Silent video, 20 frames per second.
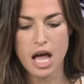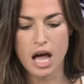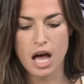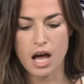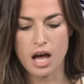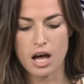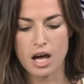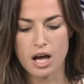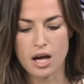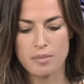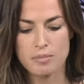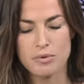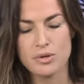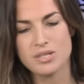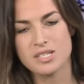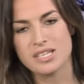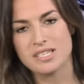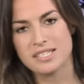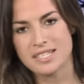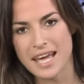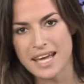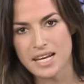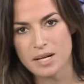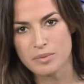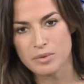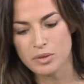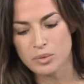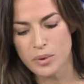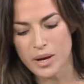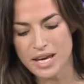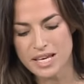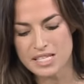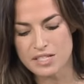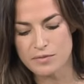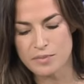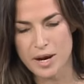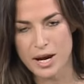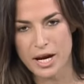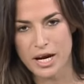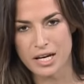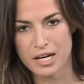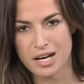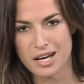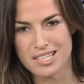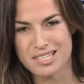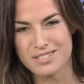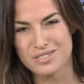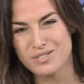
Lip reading: more sustainable ways of burying us,